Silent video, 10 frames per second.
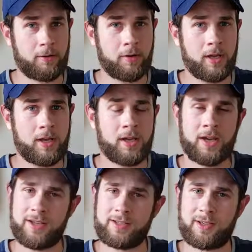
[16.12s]
So
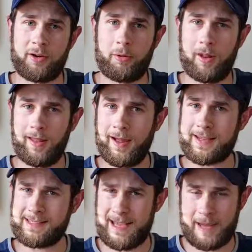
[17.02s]
a lot has
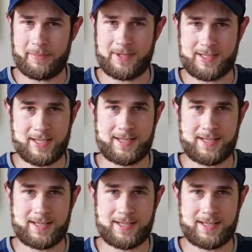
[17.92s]
happened since then.